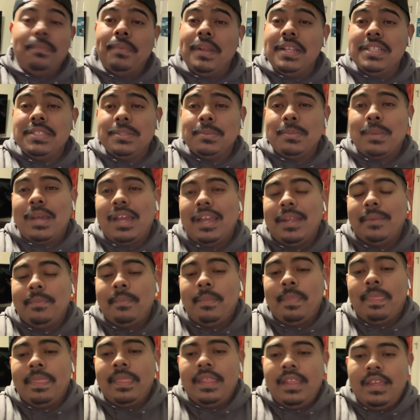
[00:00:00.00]
friends of mine
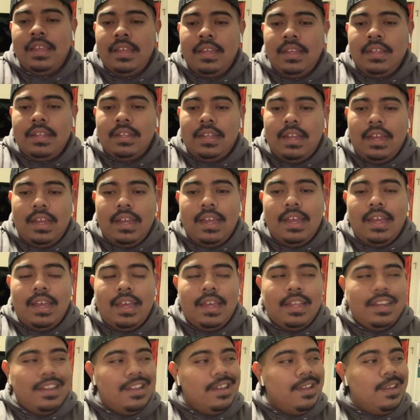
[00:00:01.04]

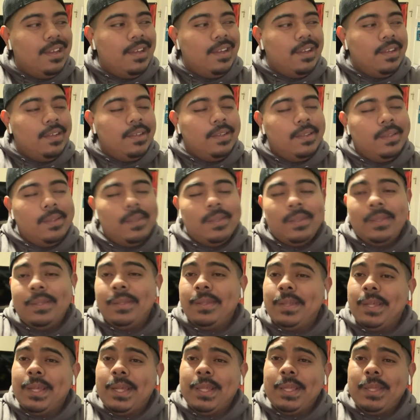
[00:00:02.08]
at
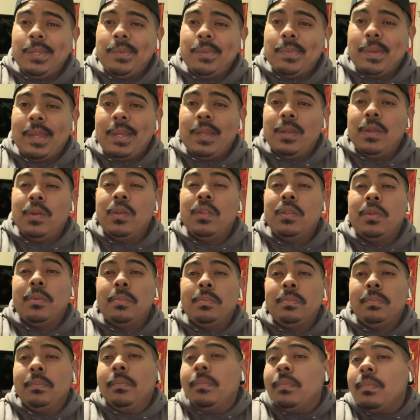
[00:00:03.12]
you might know
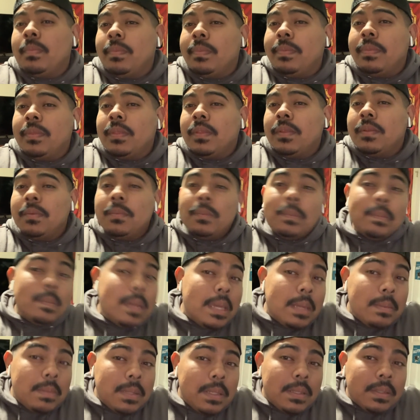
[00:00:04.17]
them,
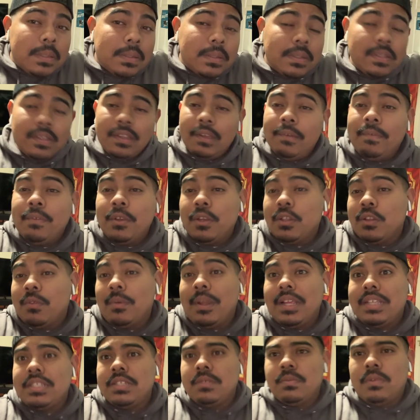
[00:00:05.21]
maybe. If you're in the
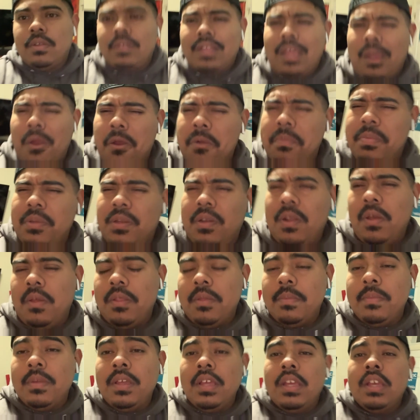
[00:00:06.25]
racing world, I hope you'd know
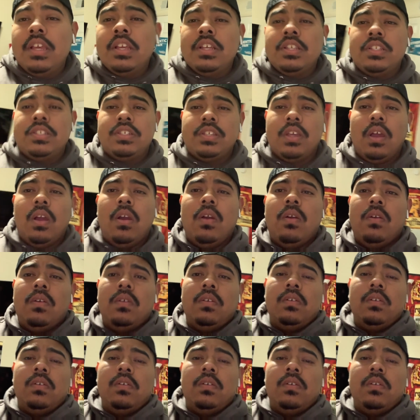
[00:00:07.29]
them. So